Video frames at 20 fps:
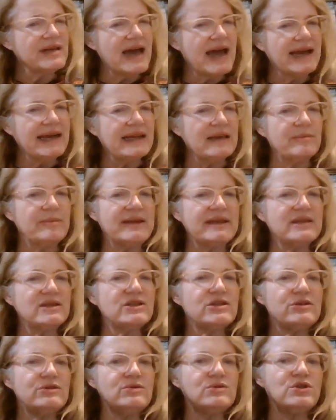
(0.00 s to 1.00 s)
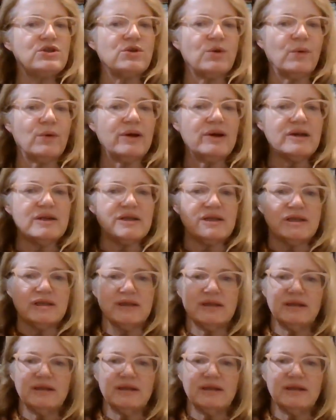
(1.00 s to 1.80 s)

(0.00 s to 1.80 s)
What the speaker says: tiny bit too short